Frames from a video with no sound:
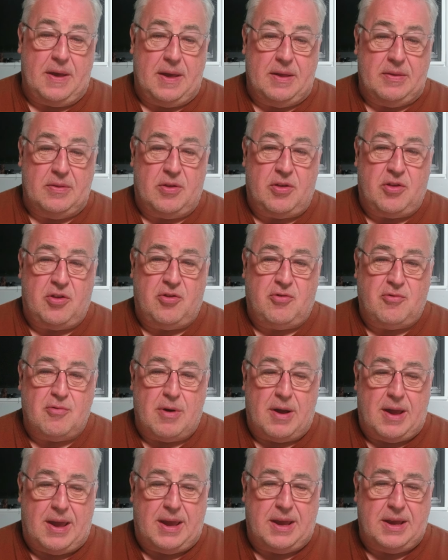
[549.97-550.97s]
in
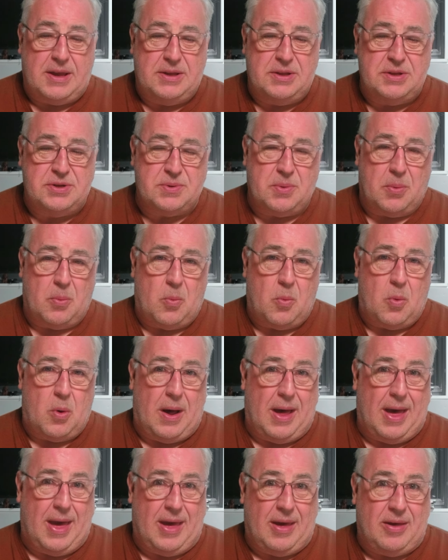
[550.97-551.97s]
strange
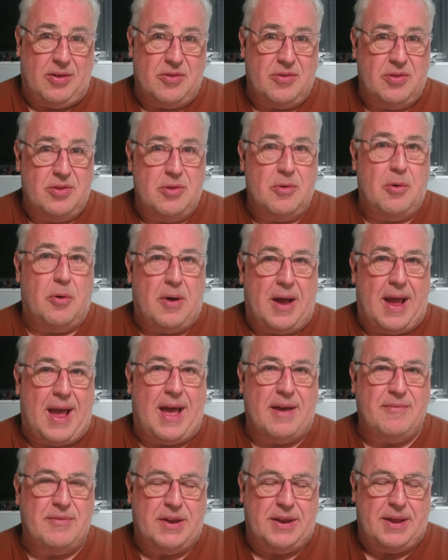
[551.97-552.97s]
ways, not
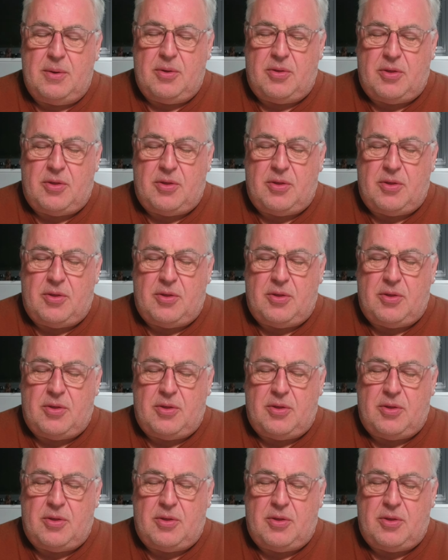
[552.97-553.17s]
having it.